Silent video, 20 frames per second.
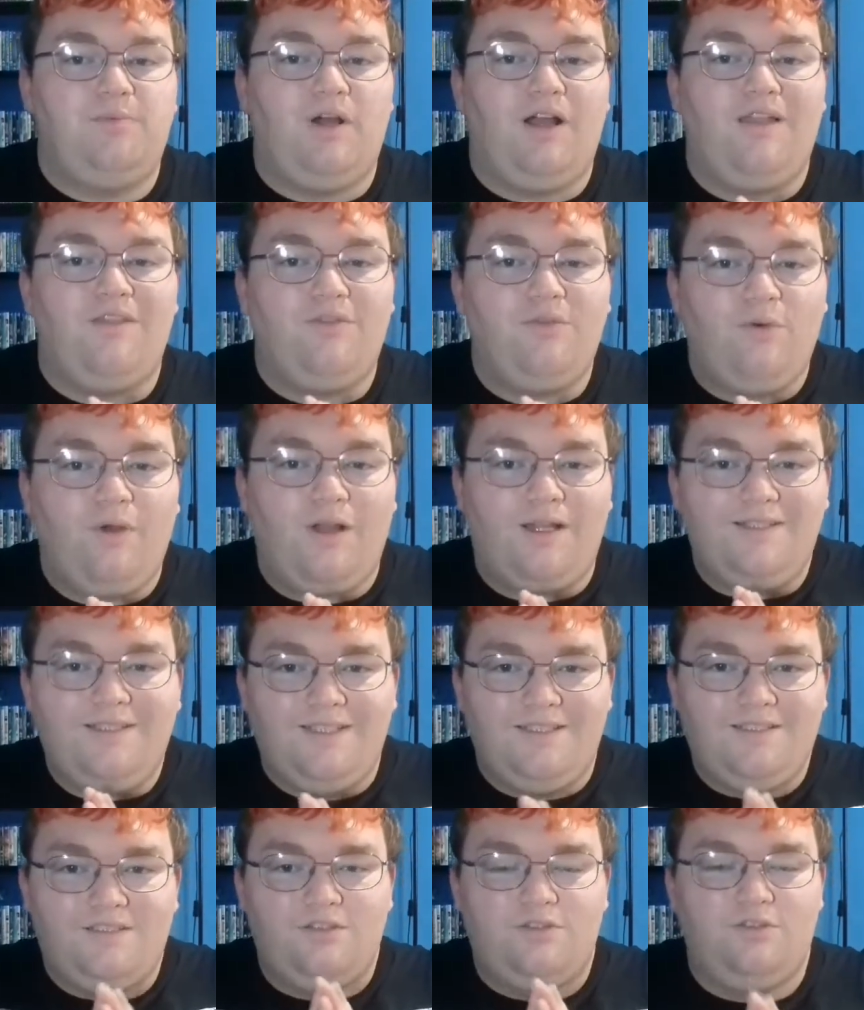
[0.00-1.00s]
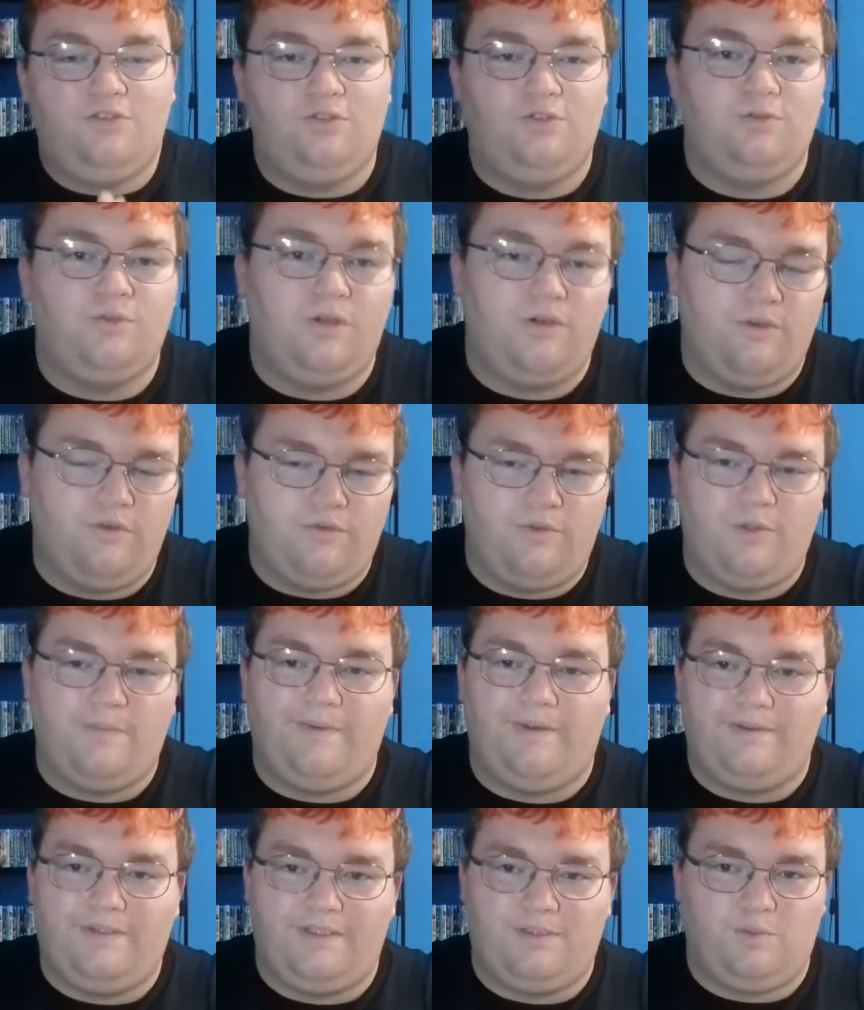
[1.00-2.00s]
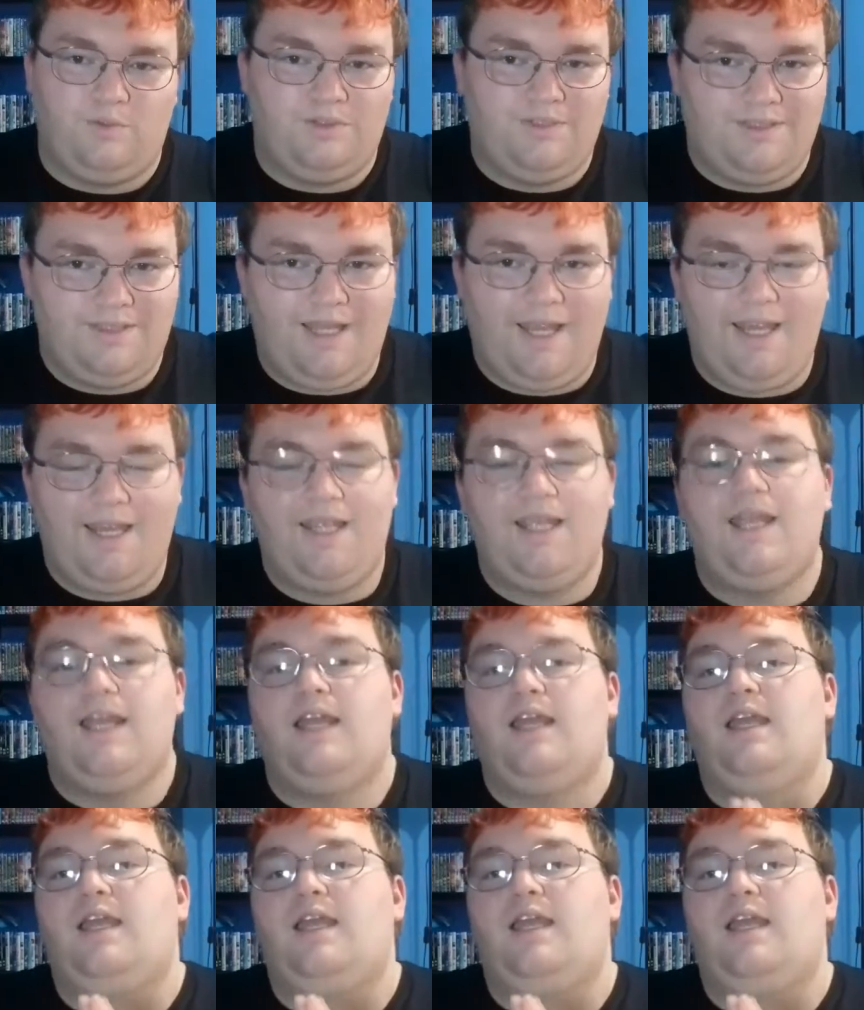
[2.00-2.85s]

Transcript: but I thought I needed to do a review about this one today.